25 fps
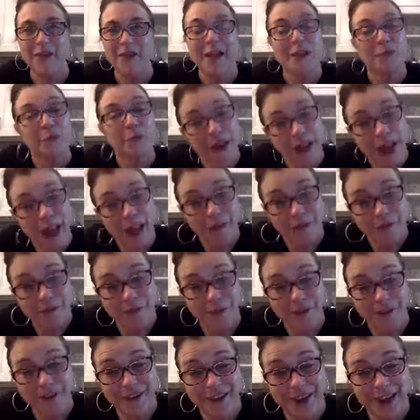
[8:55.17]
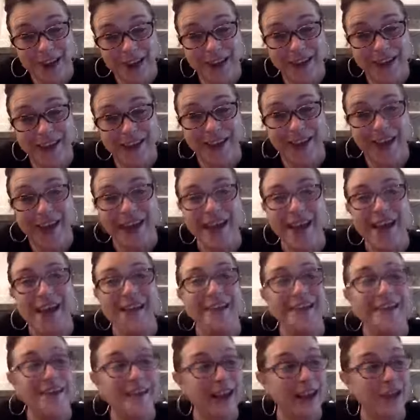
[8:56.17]
that's what I have for you today.
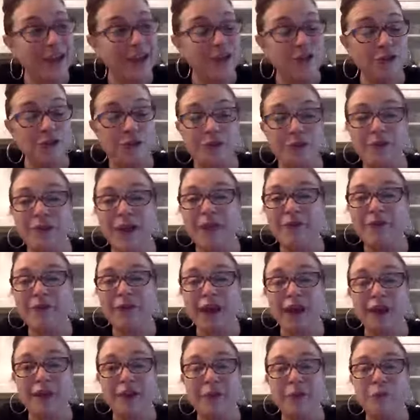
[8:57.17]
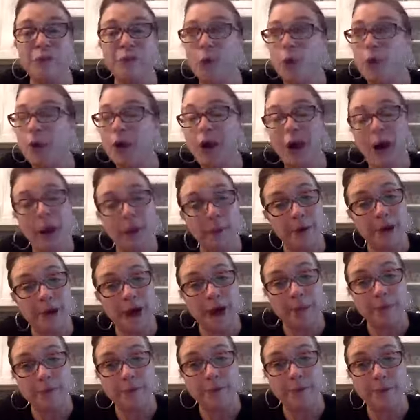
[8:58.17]
Stay tuned. I've got more
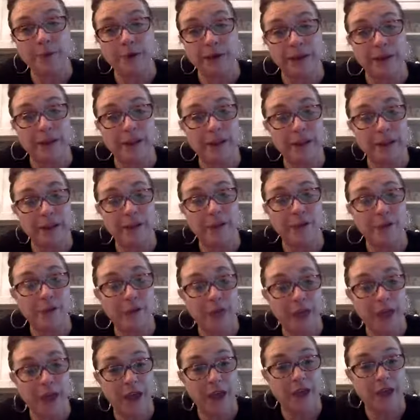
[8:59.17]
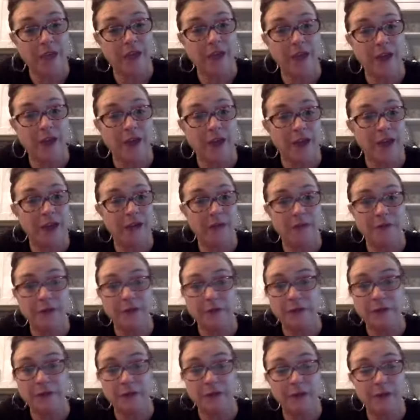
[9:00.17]
coming up in the next few days
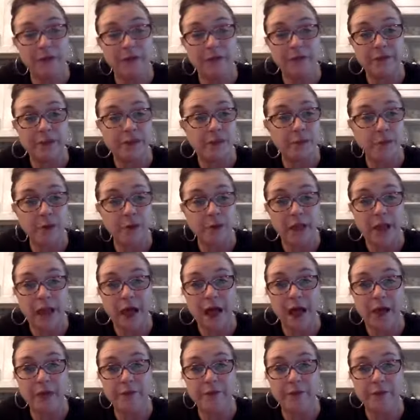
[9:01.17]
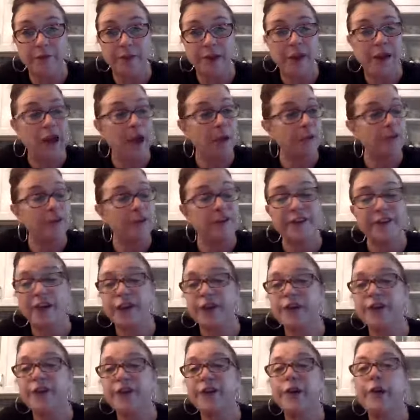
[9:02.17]
of Facebook Lives. I'm going to
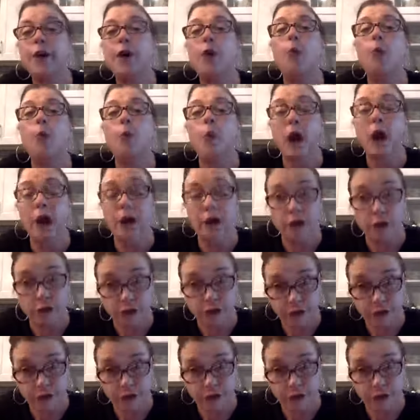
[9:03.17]
tell you why you